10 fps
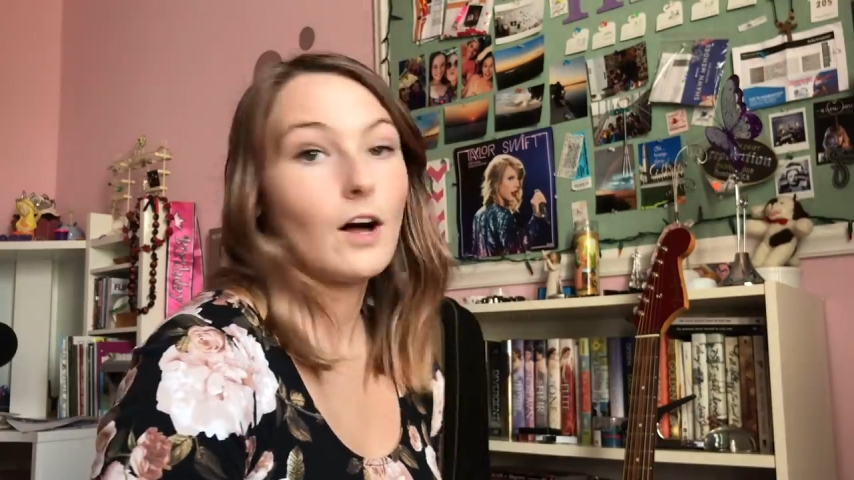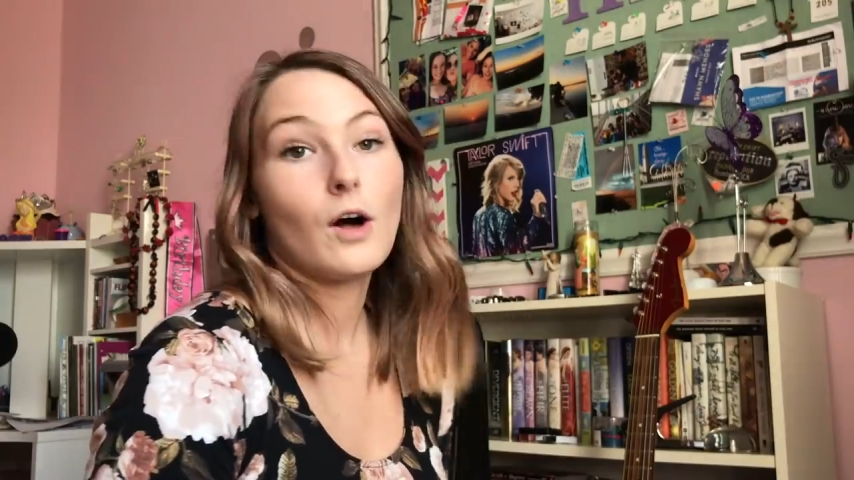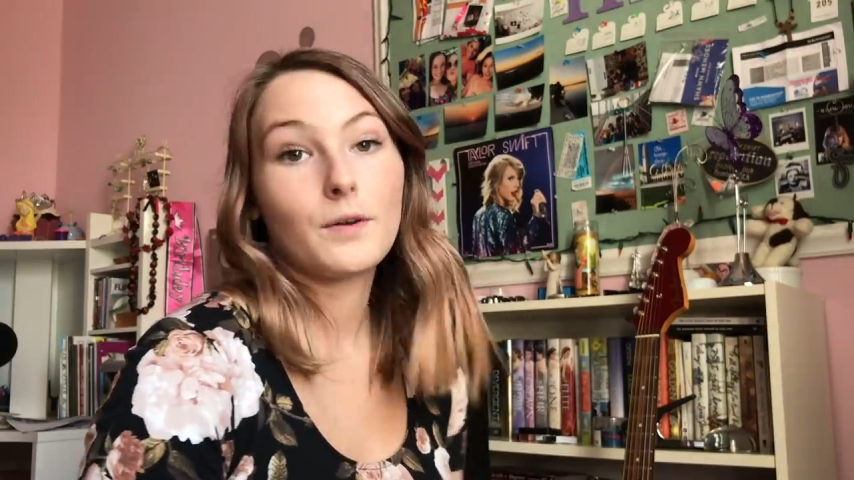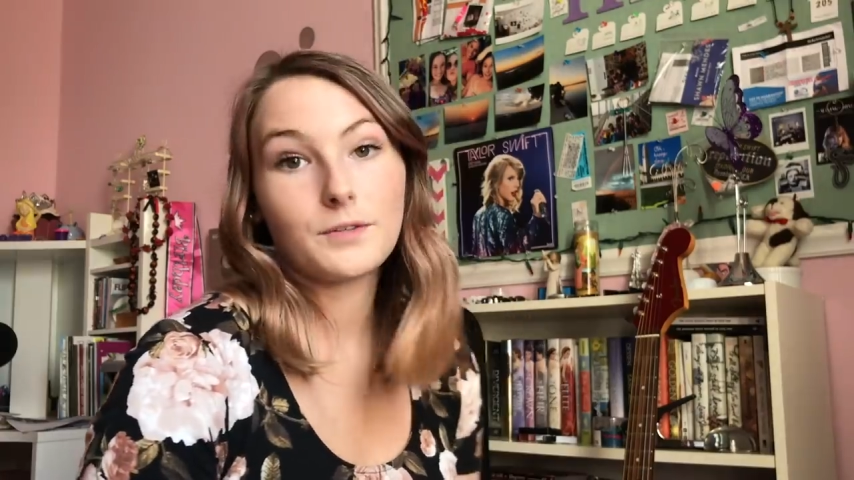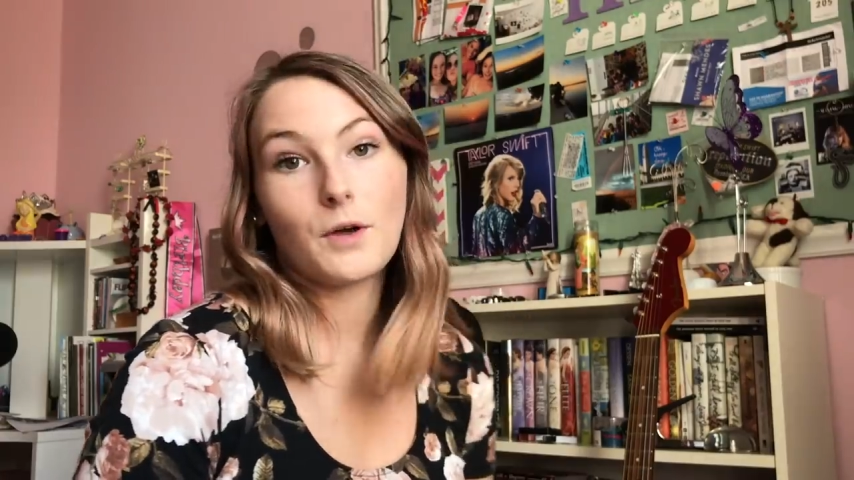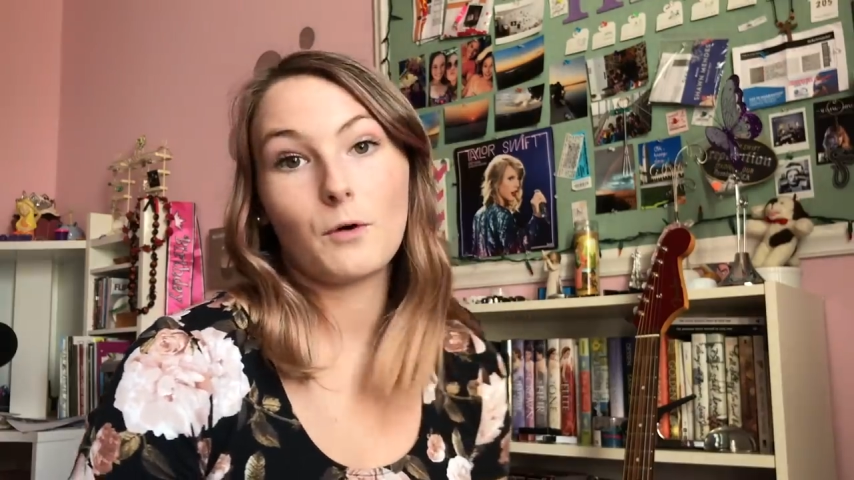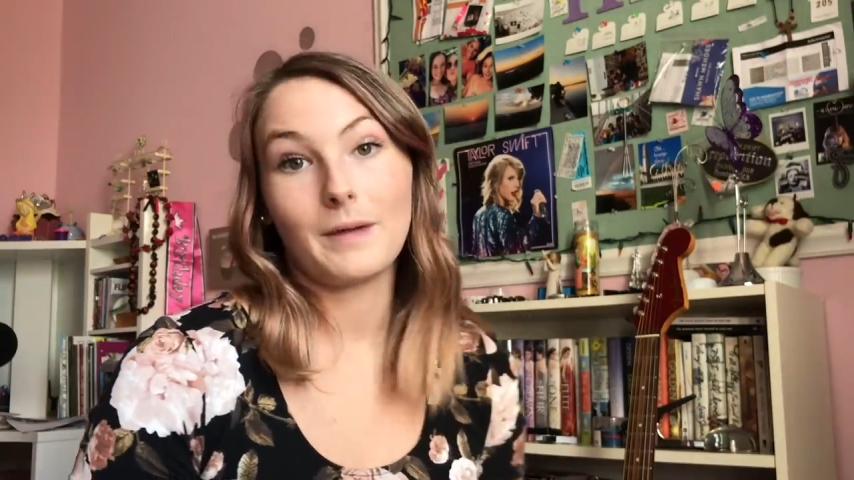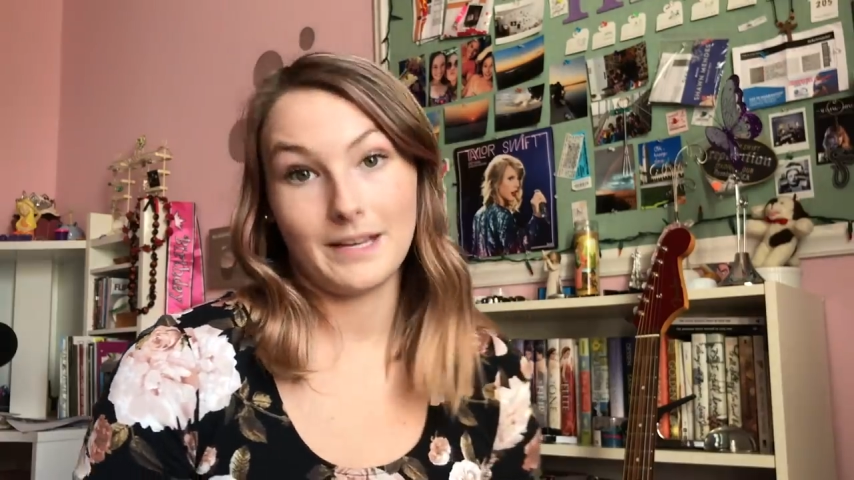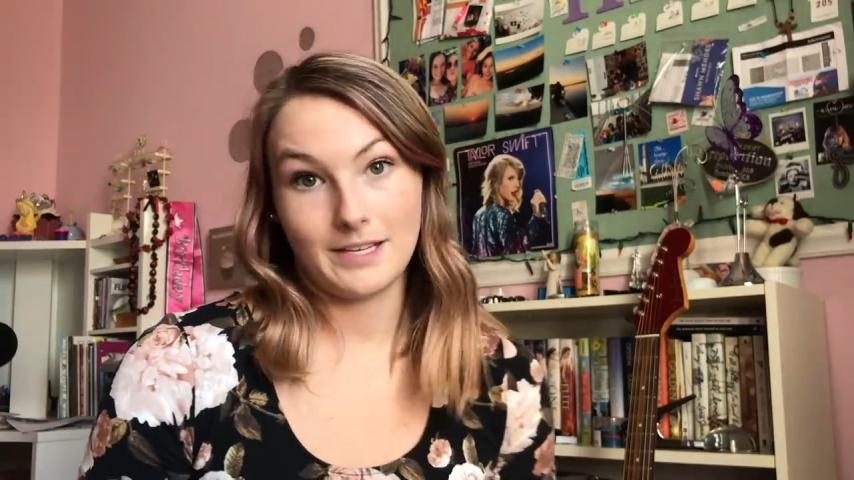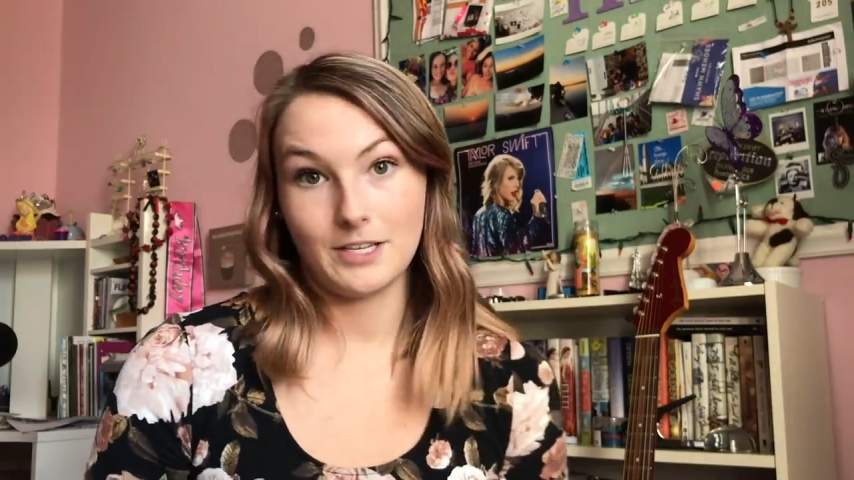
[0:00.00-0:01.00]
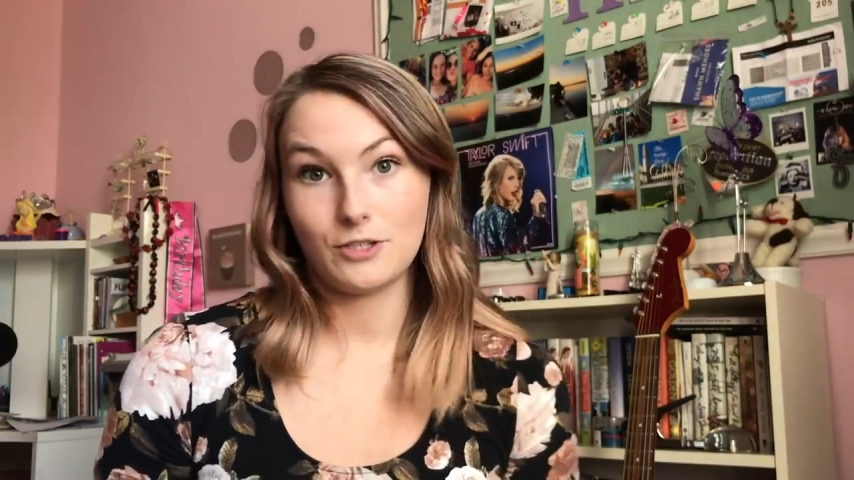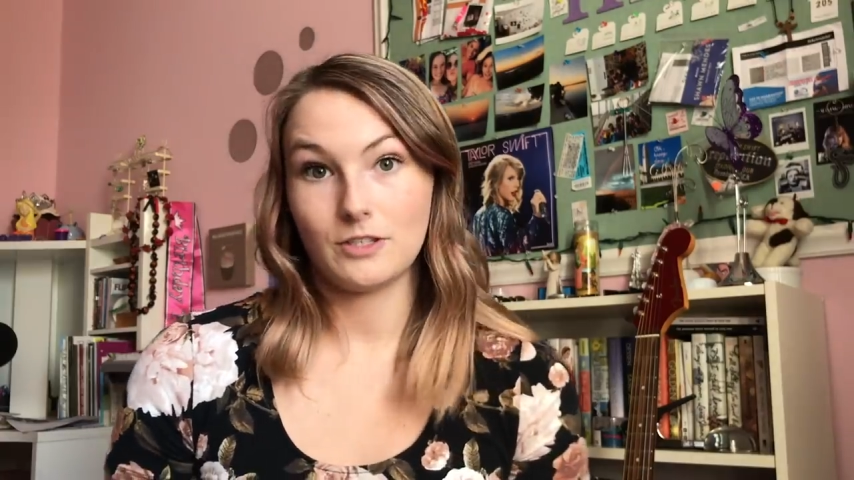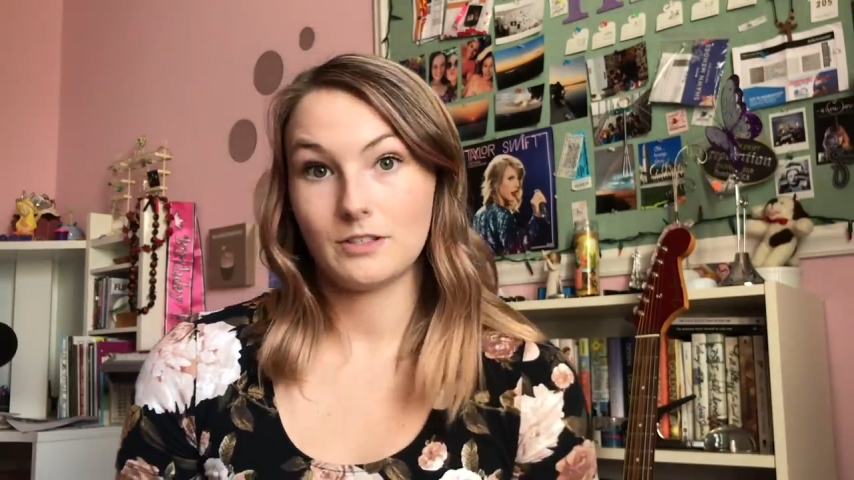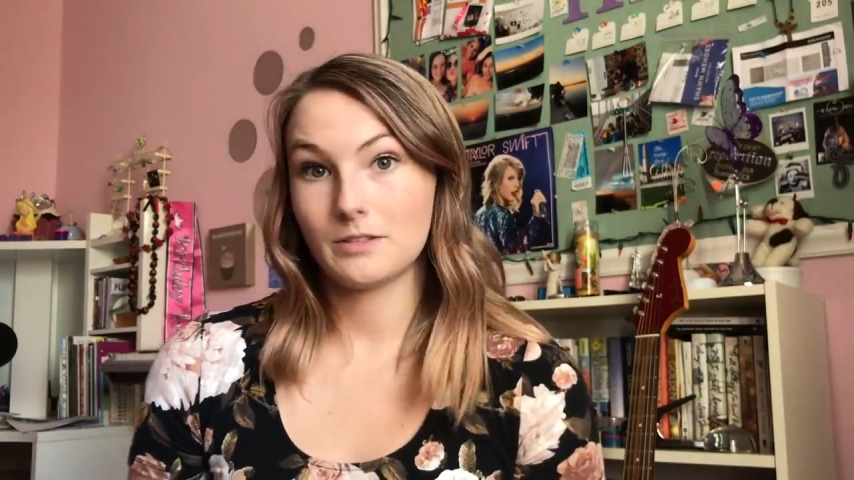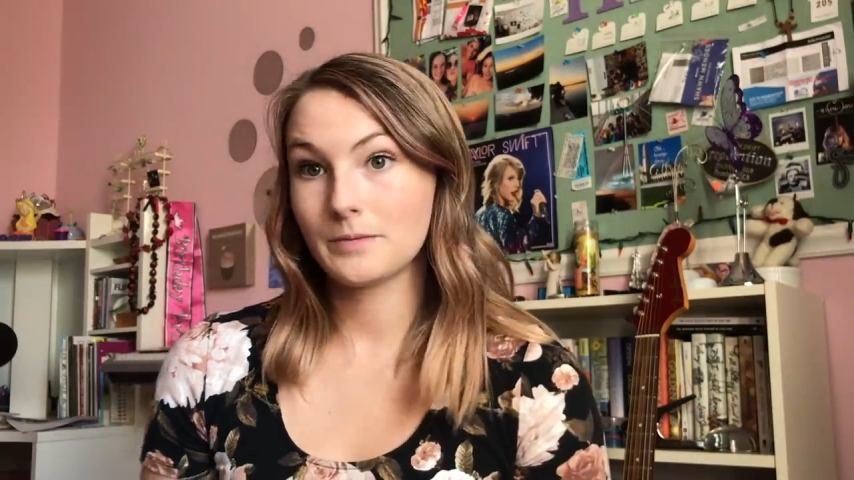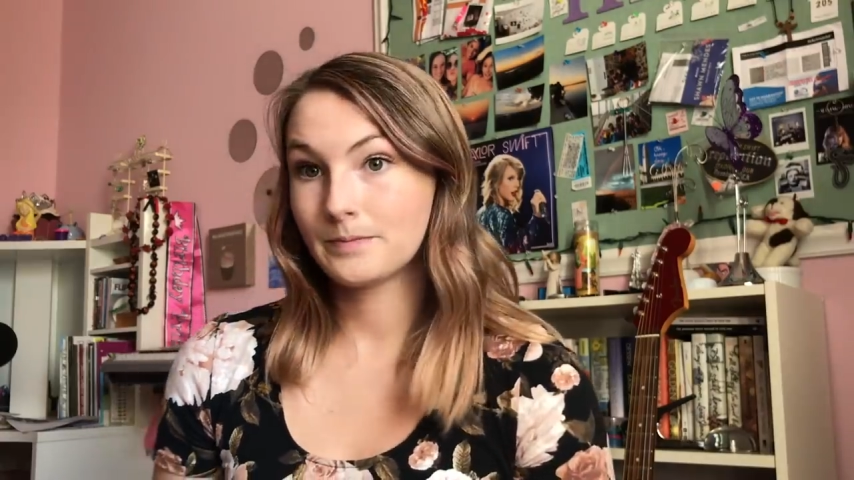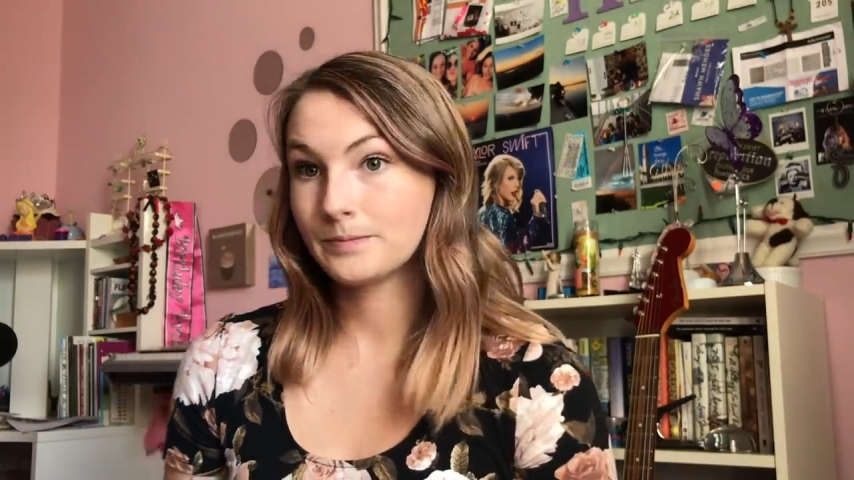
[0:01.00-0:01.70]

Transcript: Also medications.